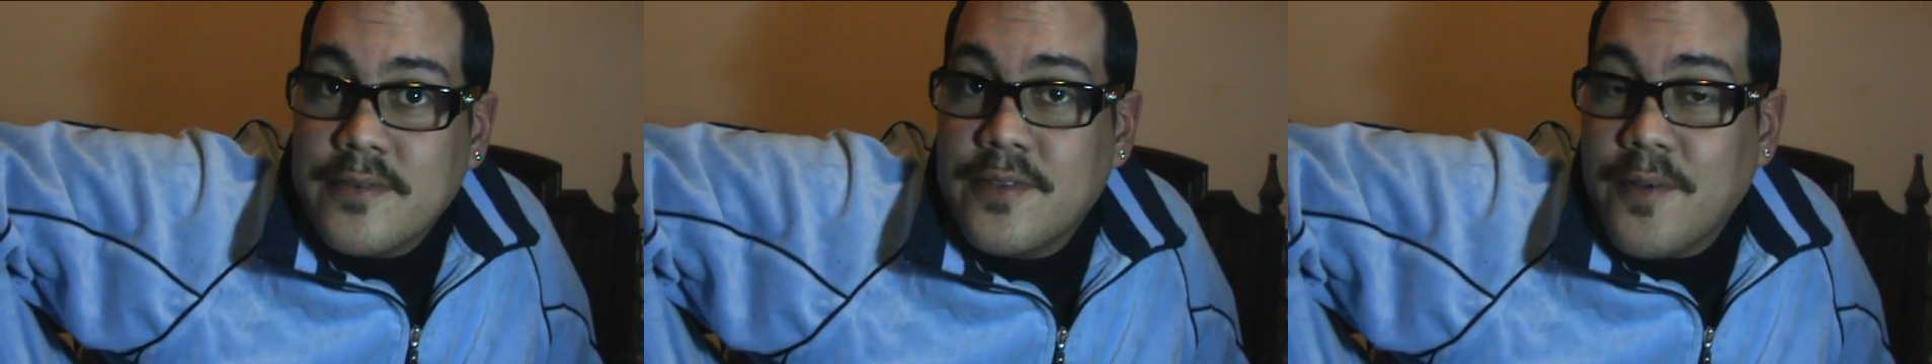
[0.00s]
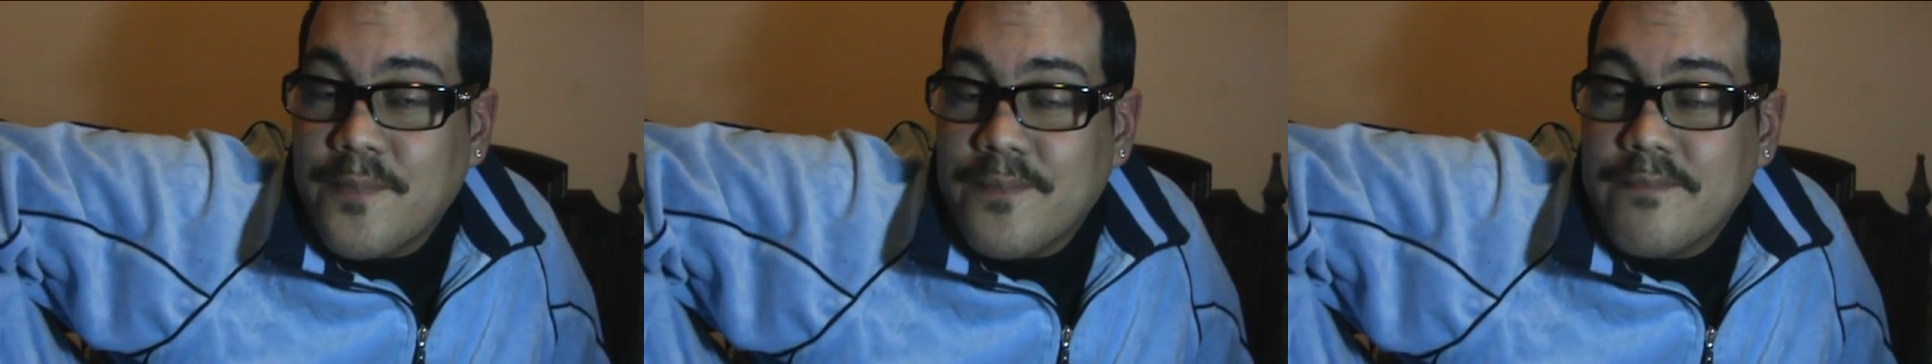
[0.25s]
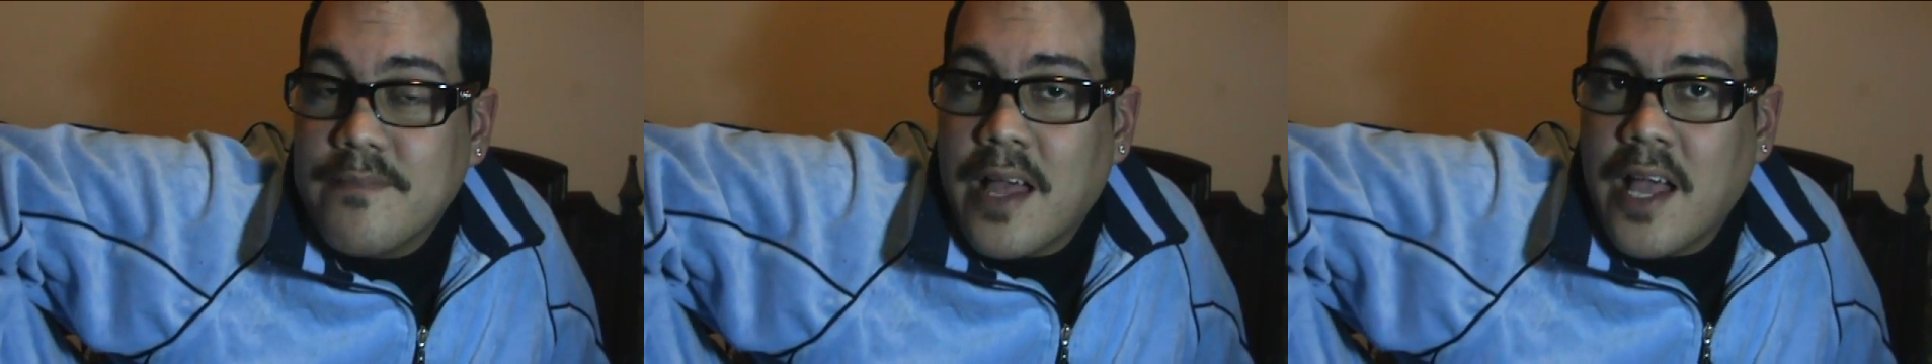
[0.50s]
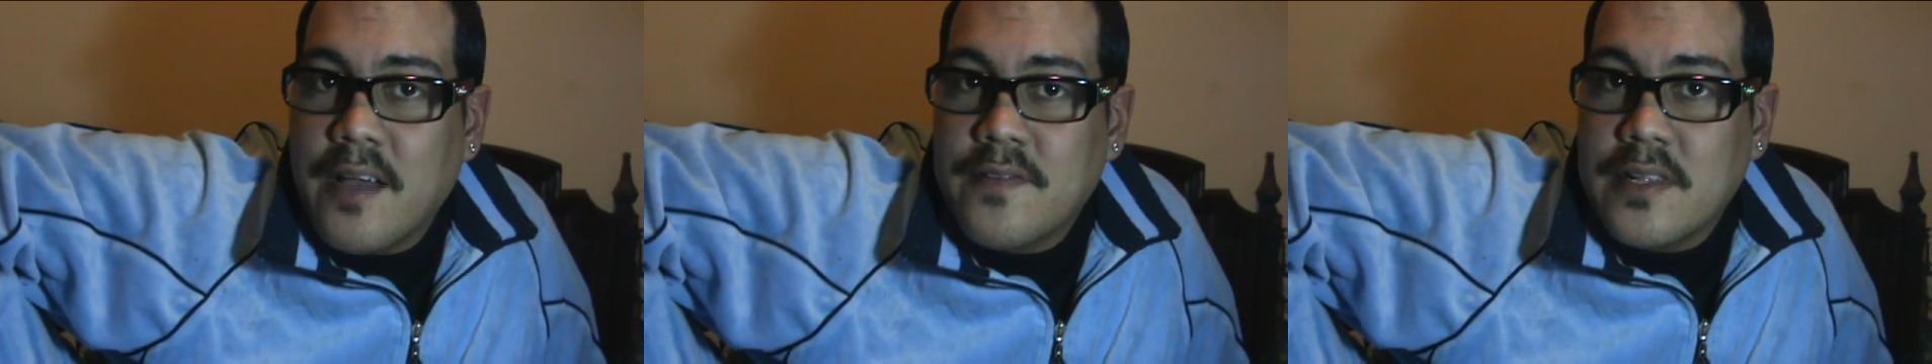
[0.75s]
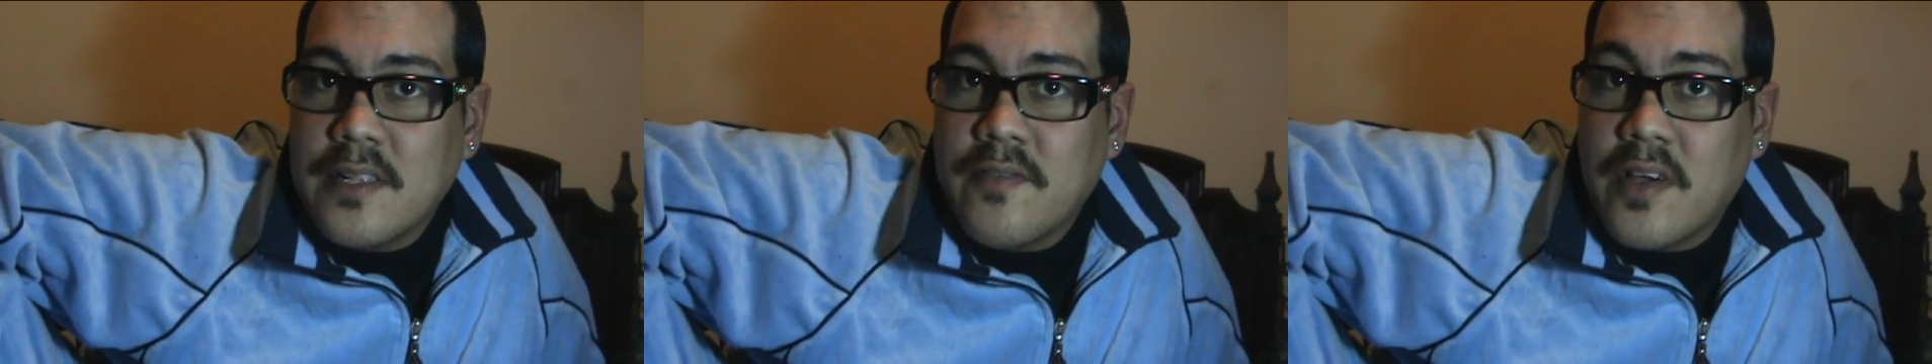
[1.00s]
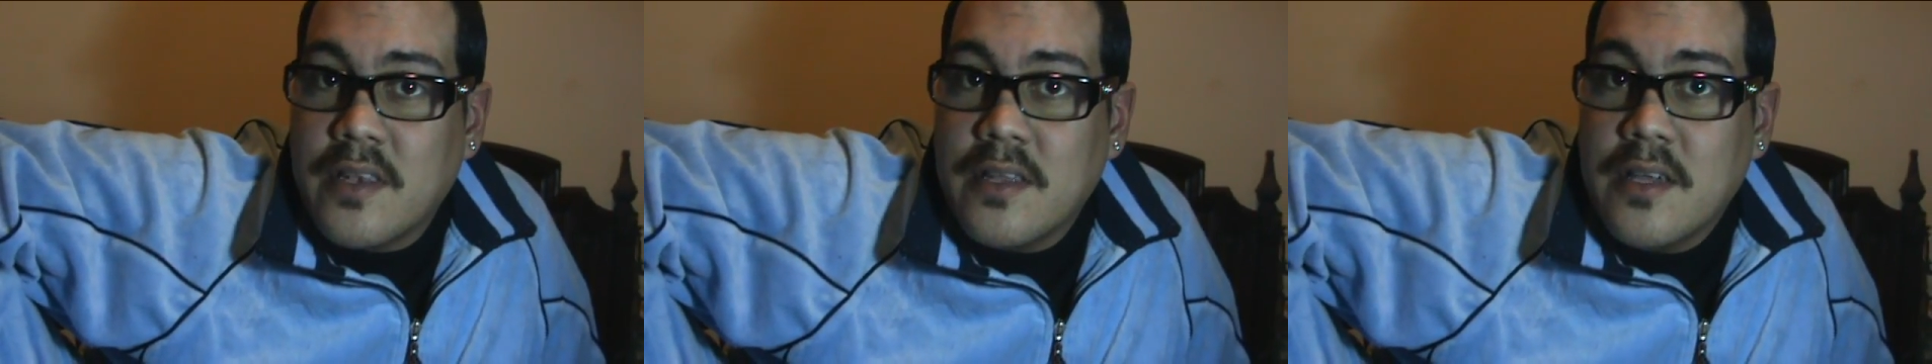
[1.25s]
so I have to
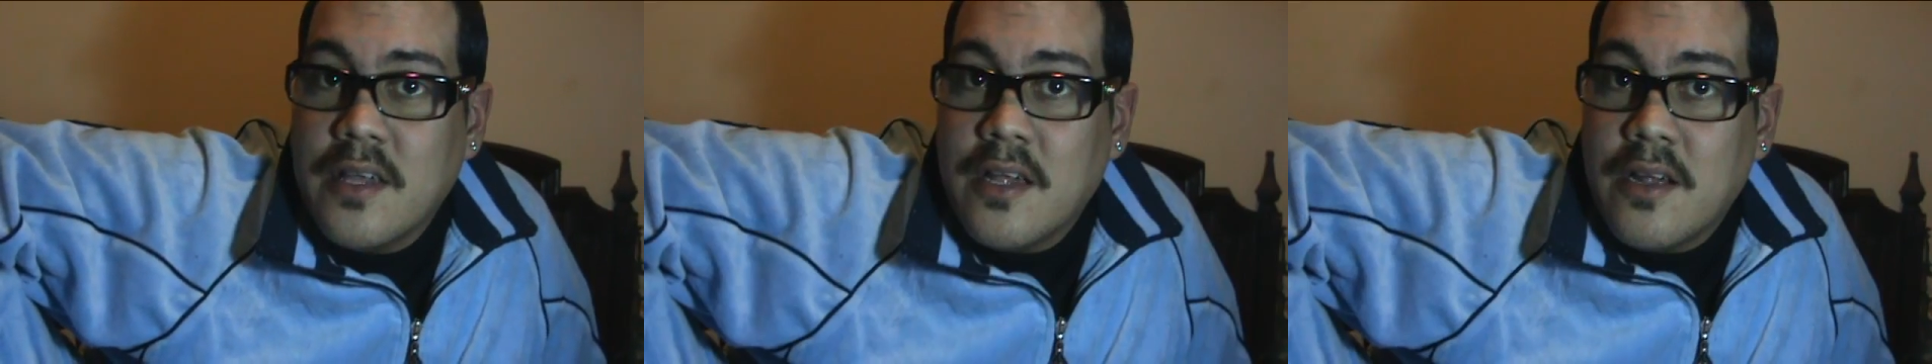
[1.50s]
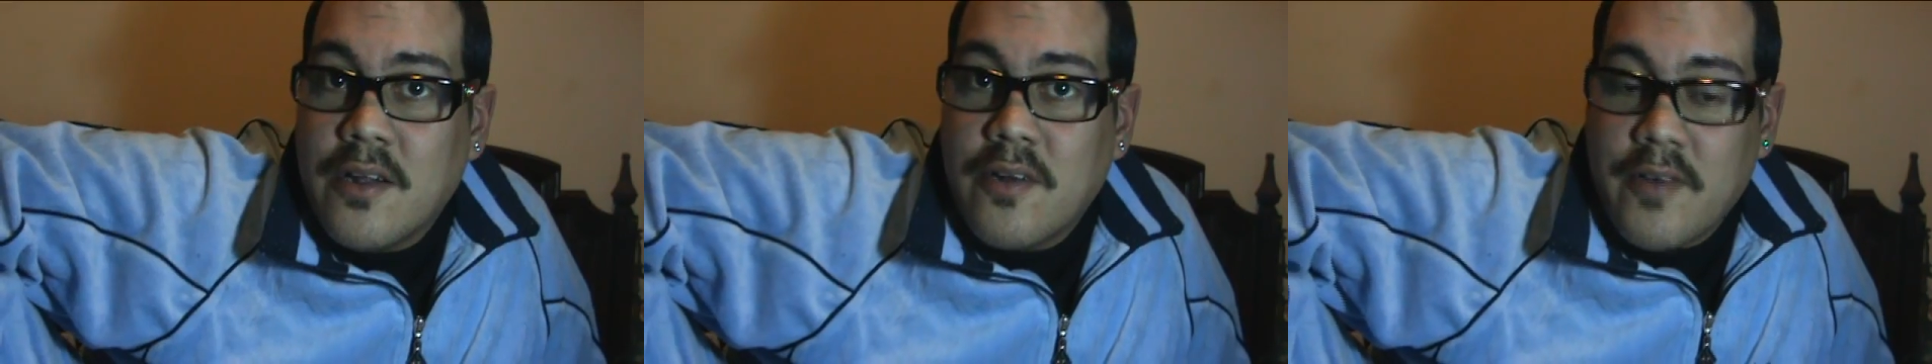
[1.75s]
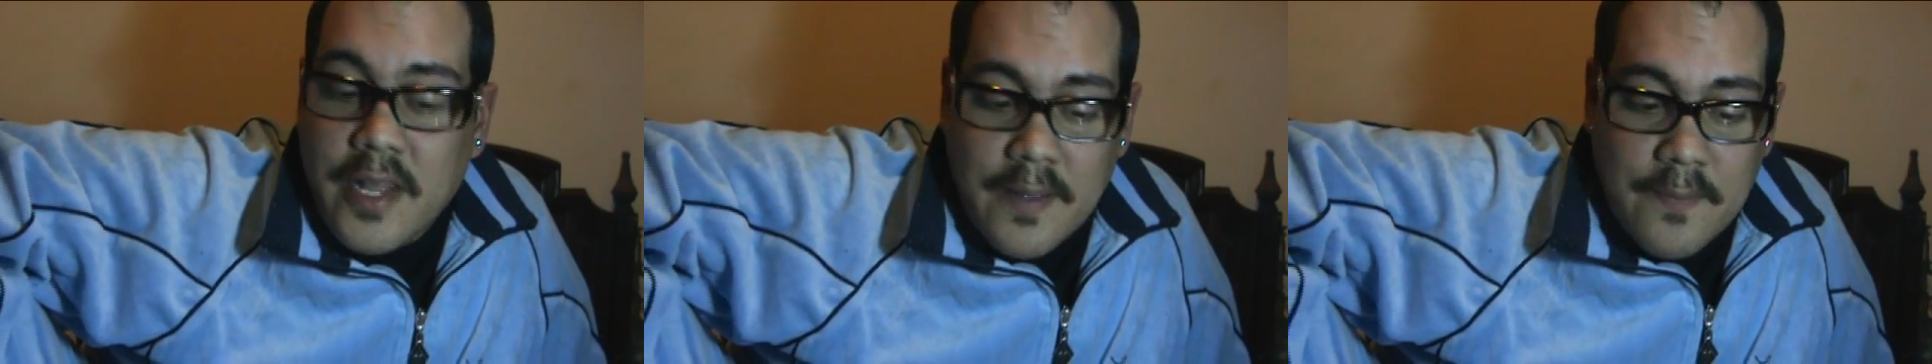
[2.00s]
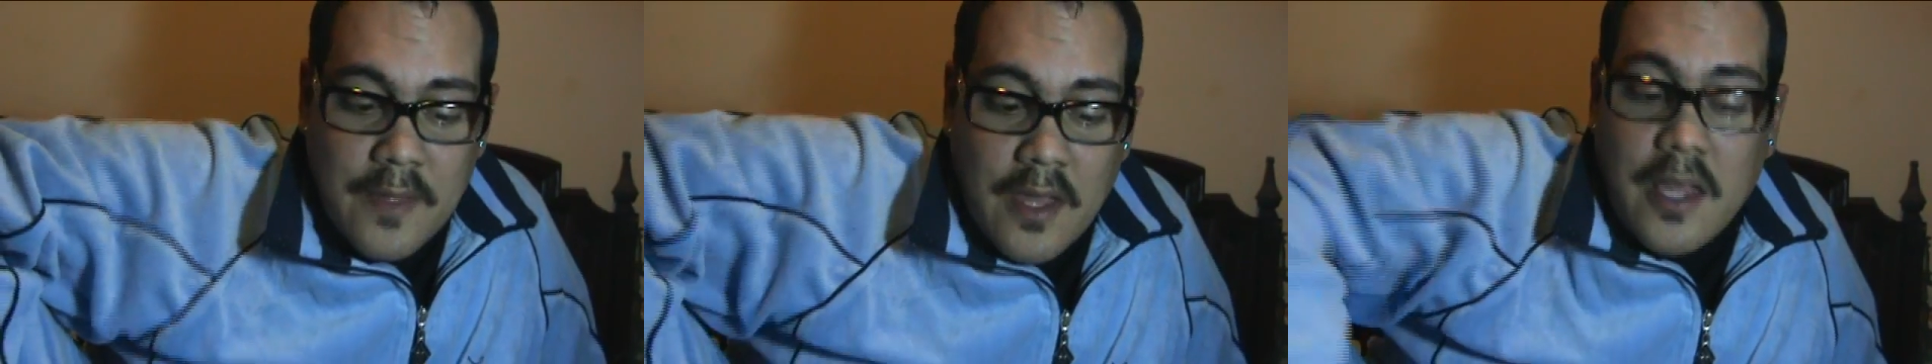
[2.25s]
live on, right?